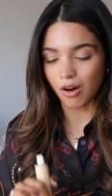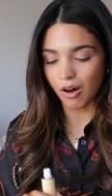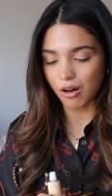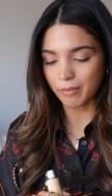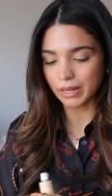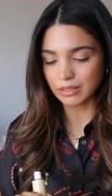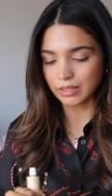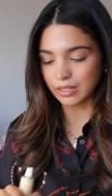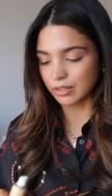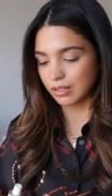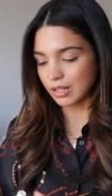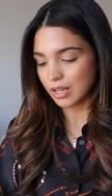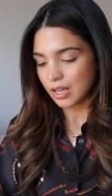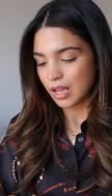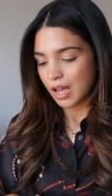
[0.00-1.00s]
all my
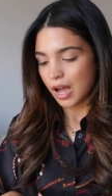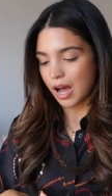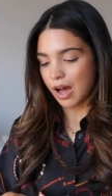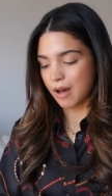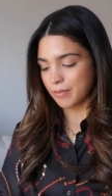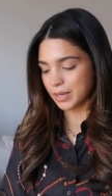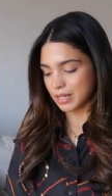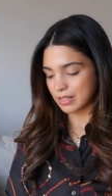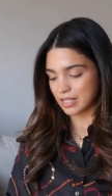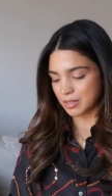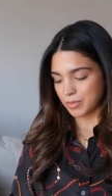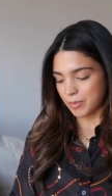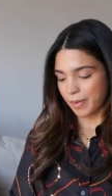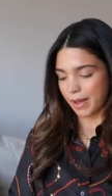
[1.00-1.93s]
little um, eczema